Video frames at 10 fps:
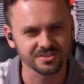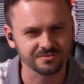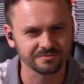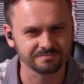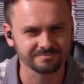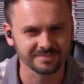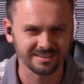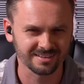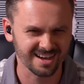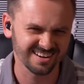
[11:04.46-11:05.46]
is a
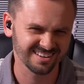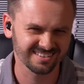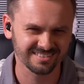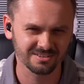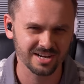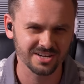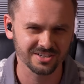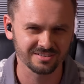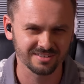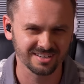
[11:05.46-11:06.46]
kind of
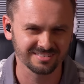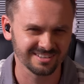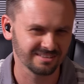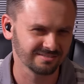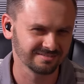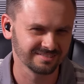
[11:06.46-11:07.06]
creation, right? No,